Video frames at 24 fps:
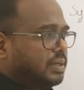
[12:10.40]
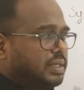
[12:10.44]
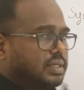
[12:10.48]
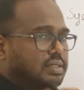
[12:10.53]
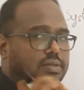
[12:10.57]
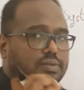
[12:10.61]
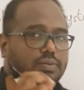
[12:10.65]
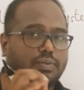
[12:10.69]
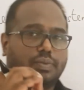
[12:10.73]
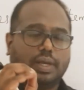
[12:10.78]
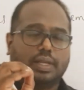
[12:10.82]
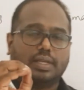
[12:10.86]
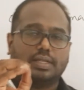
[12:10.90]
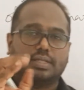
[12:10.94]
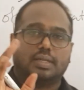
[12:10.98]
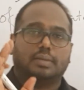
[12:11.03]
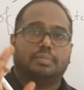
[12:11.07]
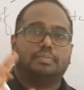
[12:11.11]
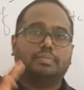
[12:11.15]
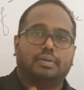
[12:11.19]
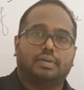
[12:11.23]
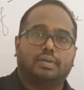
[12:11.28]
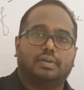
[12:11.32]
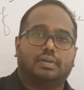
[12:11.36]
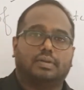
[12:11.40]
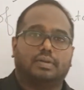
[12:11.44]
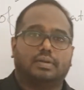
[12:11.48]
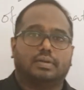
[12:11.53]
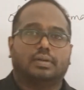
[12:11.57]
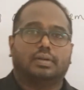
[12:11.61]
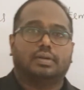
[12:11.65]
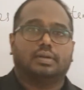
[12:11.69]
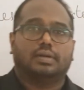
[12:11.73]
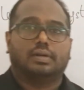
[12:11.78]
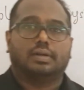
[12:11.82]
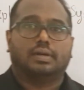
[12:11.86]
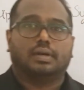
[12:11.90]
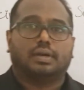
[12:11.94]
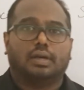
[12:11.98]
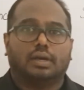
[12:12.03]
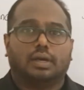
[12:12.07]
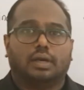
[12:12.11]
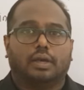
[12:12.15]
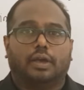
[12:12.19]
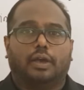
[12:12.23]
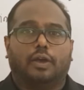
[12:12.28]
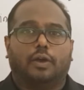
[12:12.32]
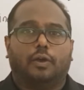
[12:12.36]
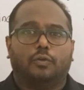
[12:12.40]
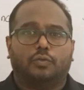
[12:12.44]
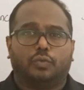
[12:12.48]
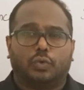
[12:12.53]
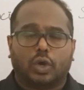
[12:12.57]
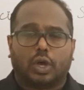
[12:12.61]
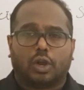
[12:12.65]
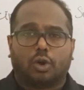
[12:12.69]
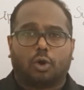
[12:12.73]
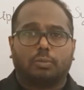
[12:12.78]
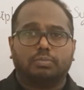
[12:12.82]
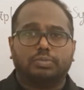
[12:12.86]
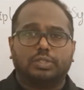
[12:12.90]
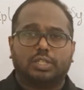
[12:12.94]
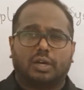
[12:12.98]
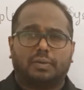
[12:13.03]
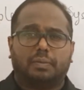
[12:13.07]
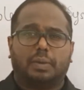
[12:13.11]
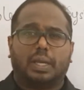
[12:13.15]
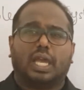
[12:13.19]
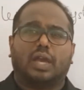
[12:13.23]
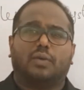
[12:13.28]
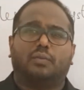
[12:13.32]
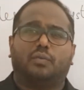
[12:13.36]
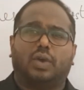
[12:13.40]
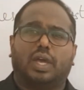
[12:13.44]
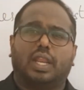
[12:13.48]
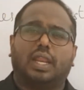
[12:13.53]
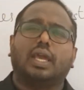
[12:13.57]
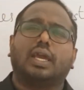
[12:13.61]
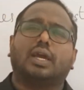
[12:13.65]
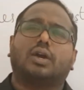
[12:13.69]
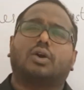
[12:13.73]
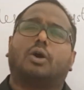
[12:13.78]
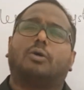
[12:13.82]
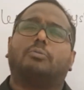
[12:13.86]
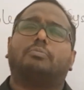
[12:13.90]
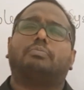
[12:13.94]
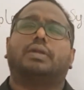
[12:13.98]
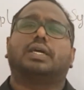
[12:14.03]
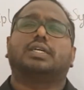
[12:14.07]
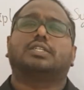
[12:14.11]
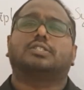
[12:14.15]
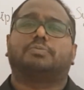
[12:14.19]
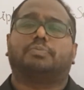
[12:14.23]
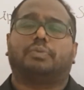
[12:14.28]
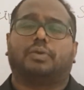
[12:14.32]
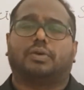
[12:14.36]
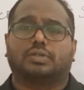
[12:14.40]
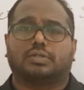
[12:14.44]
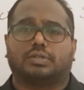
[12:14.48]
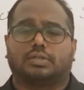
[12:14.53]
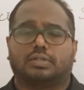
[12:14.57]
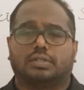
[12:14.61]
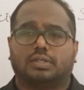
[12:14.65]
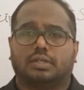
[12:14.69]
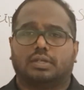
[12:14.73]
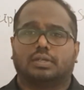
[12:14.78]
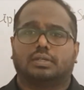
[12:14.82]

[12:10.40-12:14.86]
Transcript: is very simple. If you are observing a very complex process,